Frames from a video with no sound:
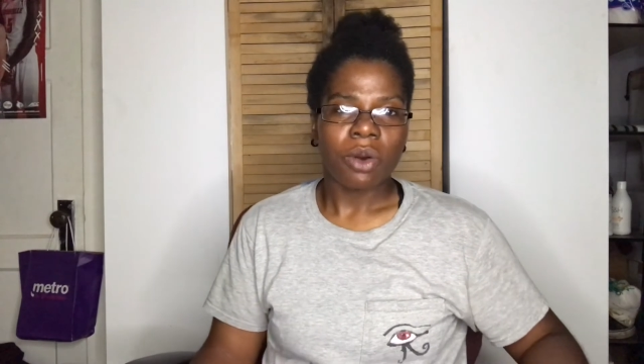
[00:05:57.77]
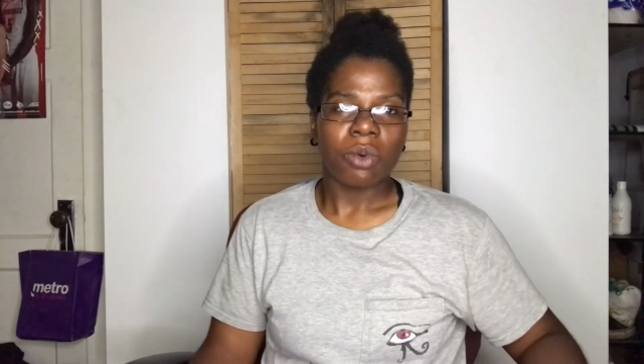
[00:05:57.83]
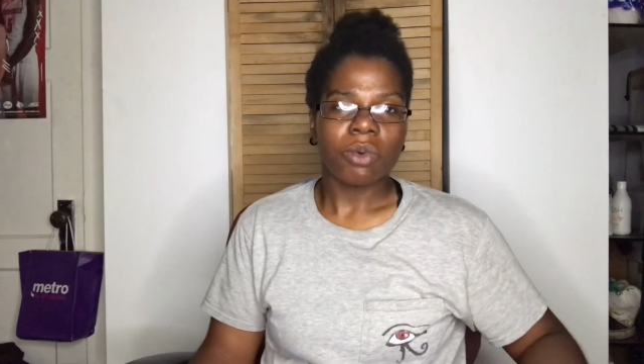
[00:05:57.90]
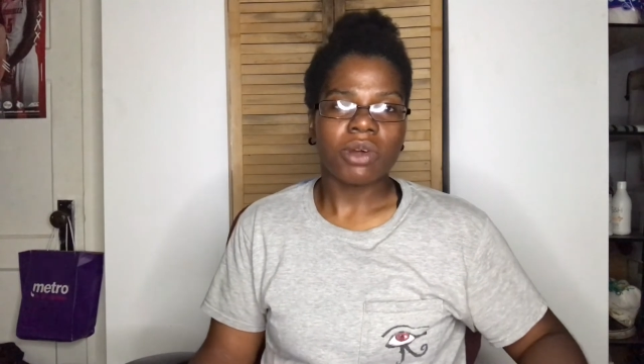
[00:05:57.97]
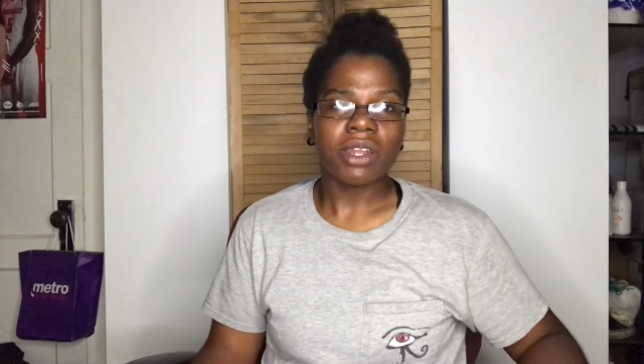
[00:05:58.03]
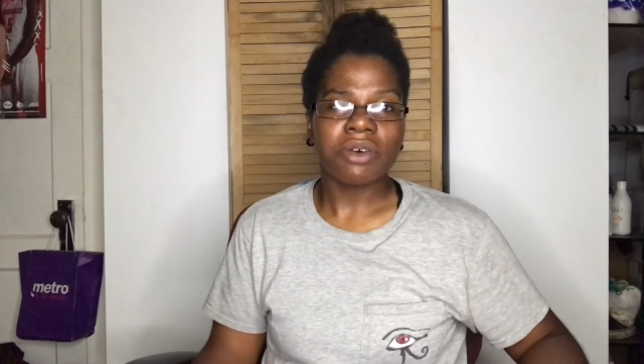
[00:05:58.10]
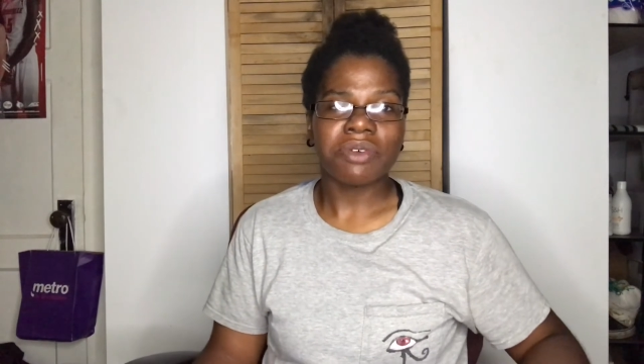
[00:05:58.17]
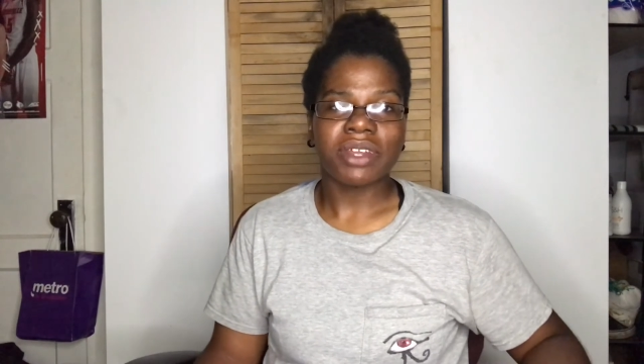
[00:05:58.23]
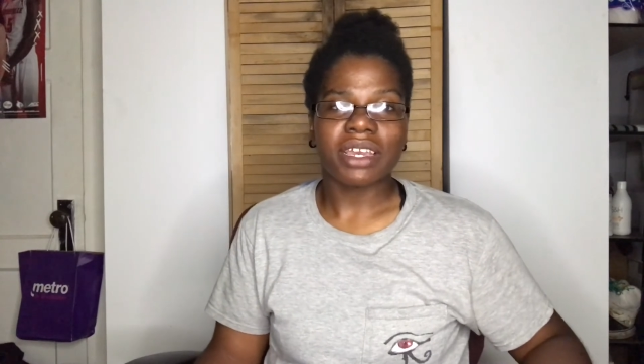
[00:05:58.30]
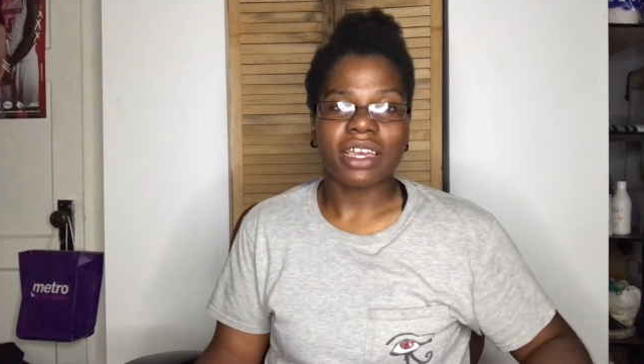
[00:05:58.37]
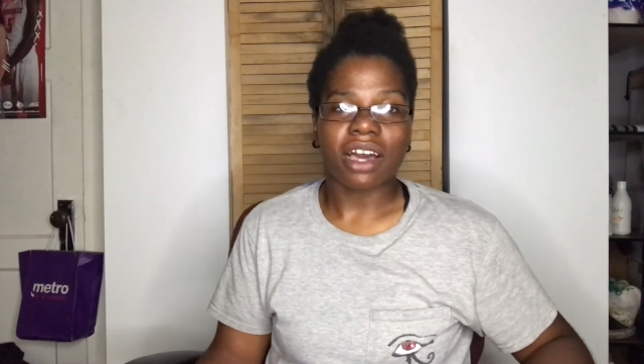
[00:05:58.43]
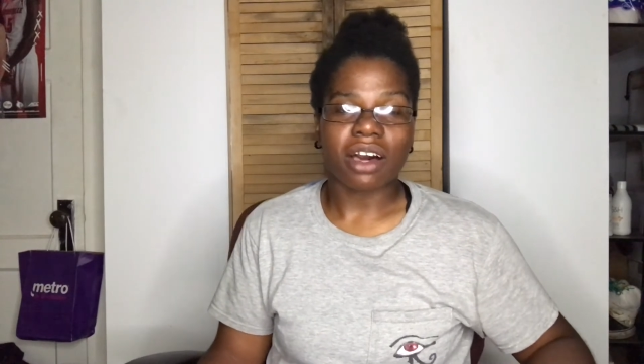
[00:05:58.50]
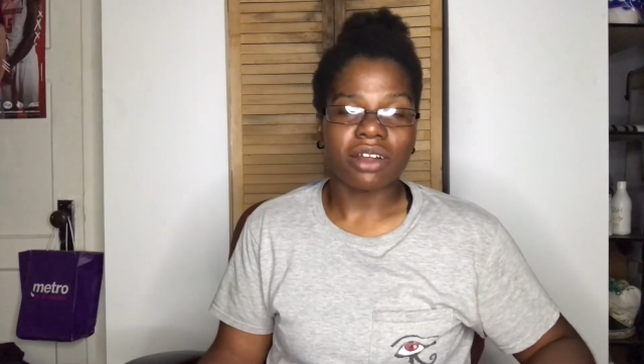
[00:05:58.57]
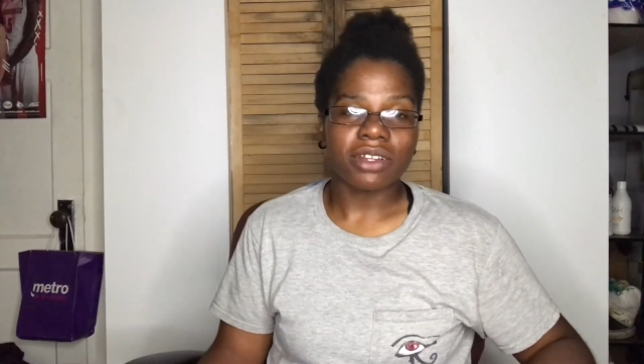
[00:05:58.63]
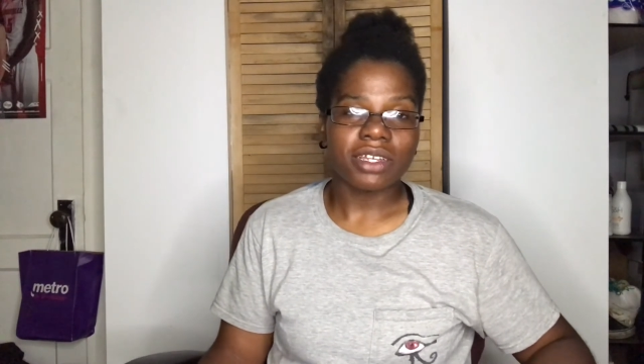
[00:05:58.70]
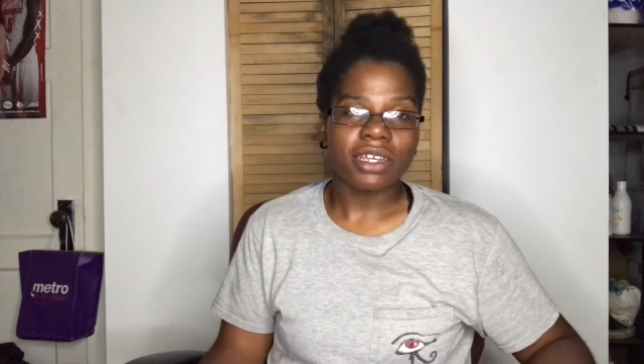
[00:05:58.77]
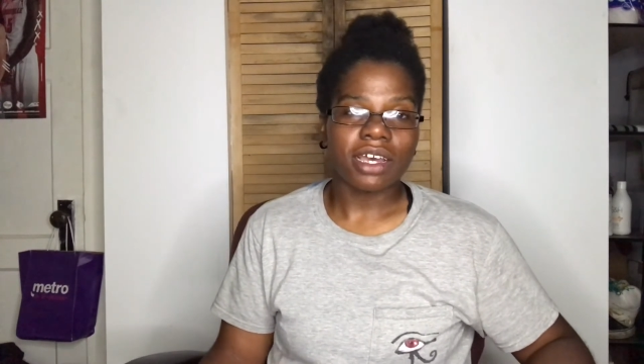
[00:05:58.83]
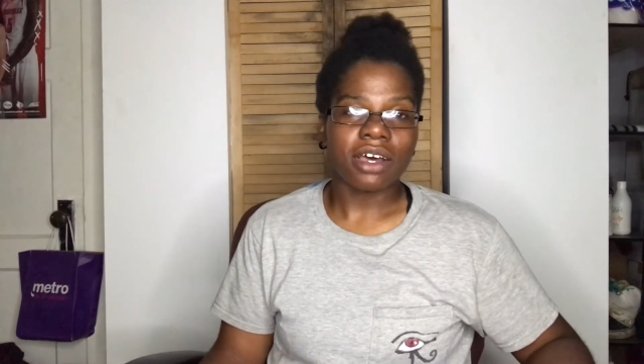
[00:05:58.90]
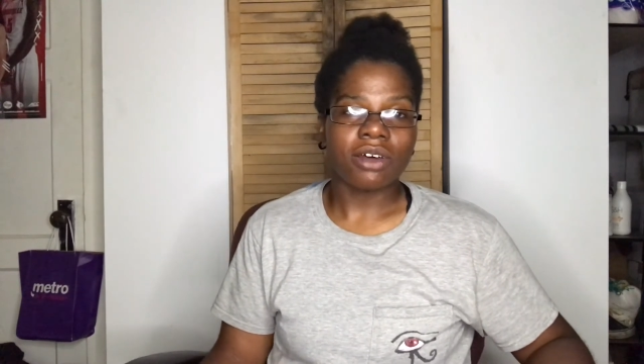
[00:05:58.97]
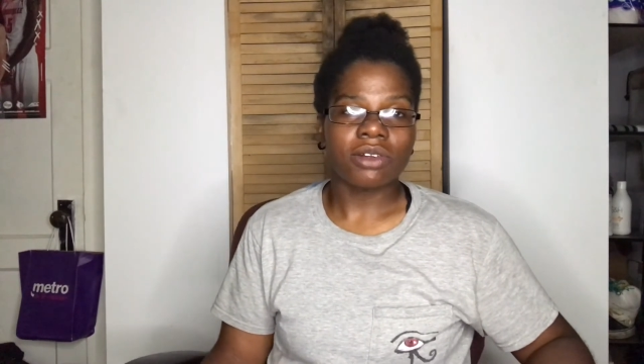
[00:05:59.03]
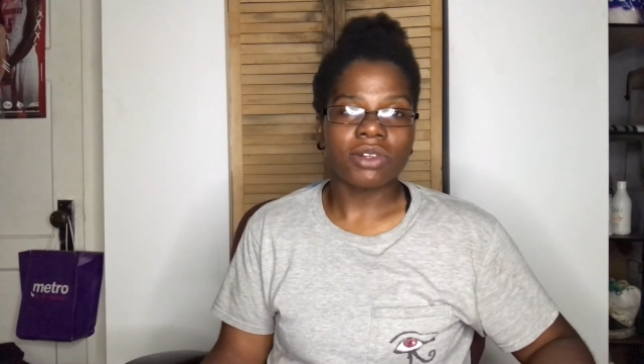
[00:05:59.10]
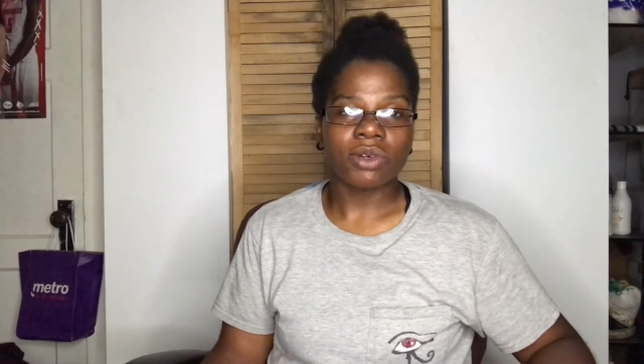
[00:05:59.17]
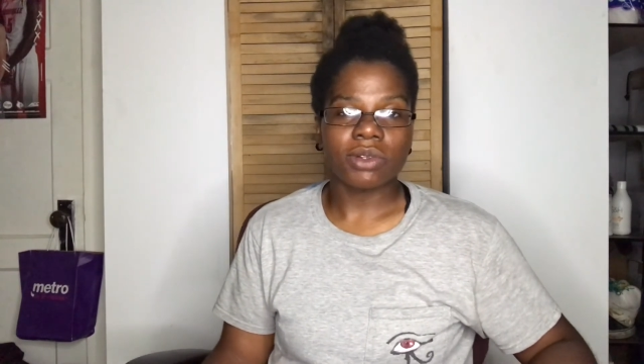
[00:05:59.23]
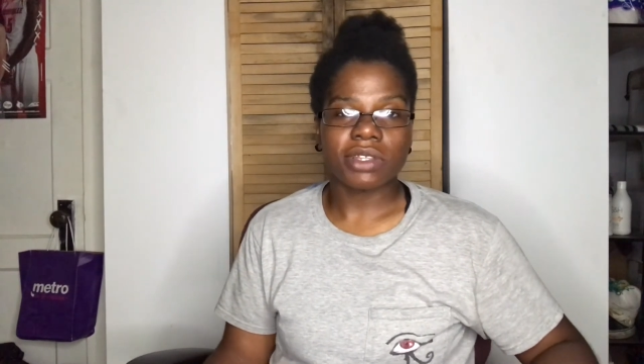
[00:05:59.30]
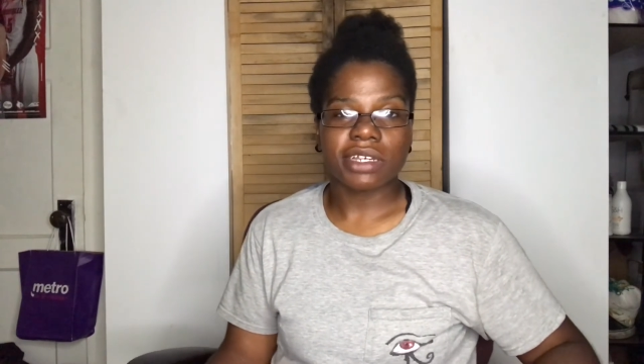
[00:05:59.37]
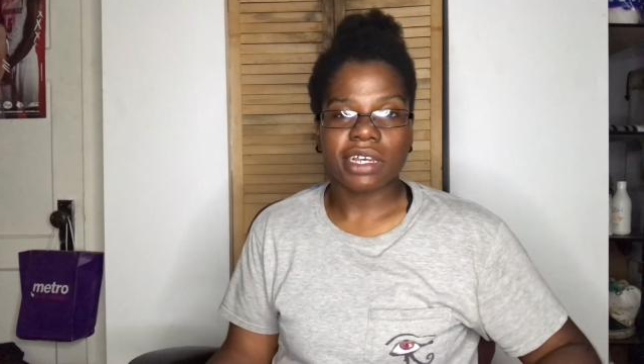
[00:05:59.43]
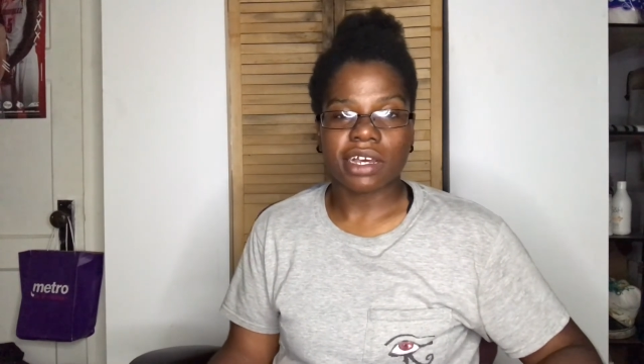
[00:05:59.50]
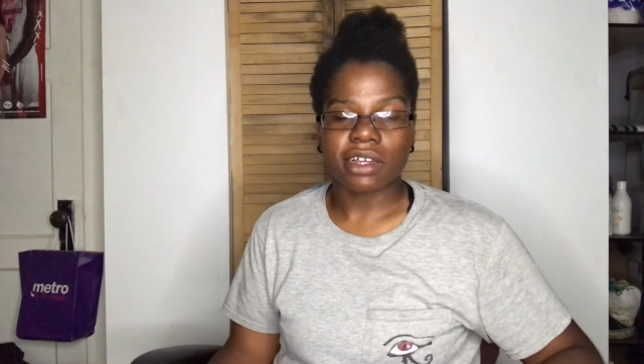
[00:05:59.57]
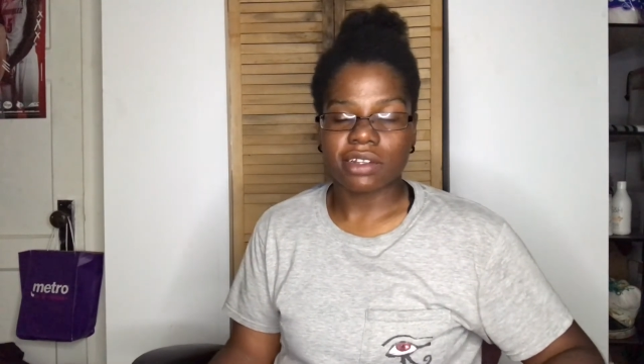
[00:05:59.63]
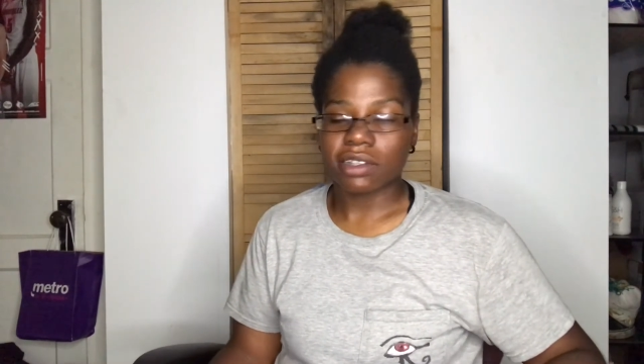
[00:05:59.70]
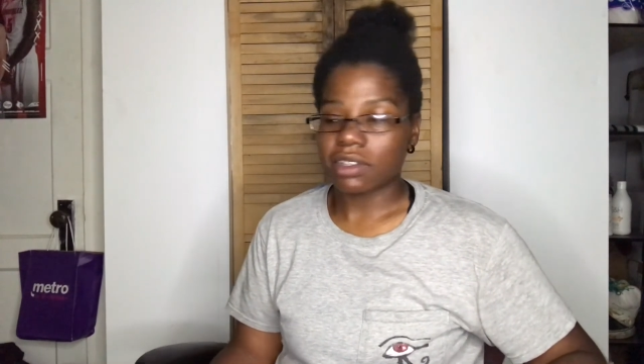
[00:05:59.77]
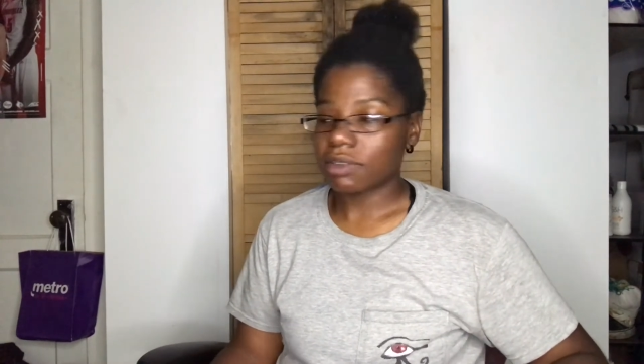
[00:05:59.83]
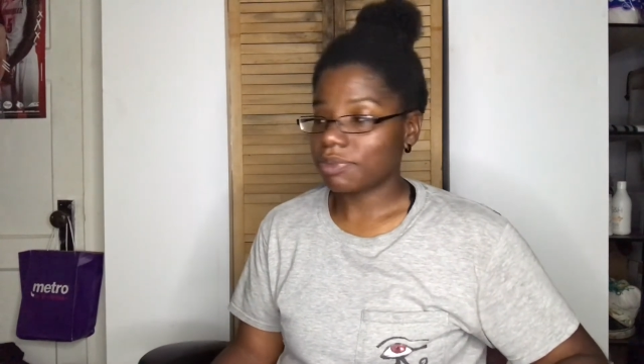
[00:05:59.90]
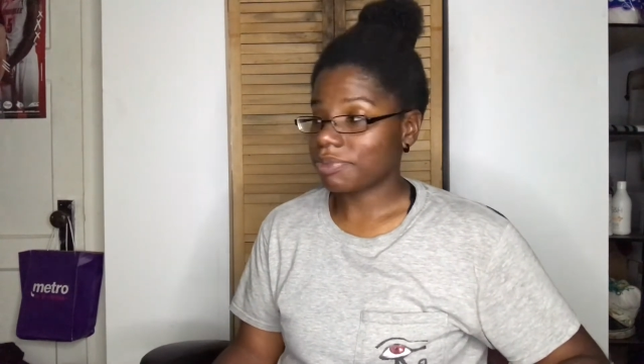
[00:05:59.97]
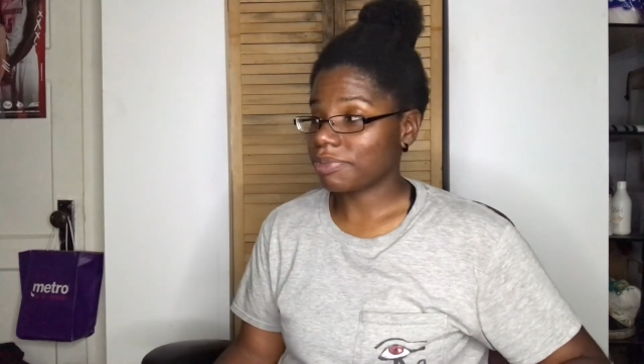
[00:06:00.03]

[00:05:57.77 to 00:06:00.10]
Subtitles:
whatever they call it. I don't know what they call it.